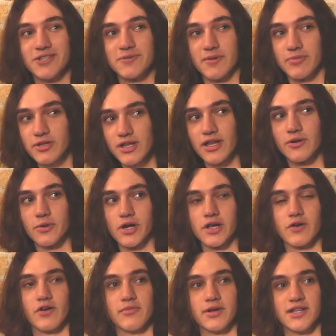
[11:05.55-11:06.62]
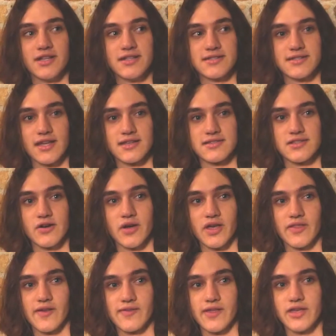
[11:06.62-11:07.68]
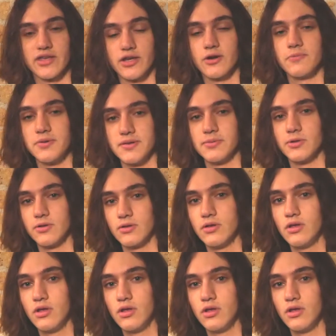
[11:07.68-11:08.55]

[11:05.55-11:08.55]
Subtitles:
But I put a lot of work into them, and it's nice knowing that like people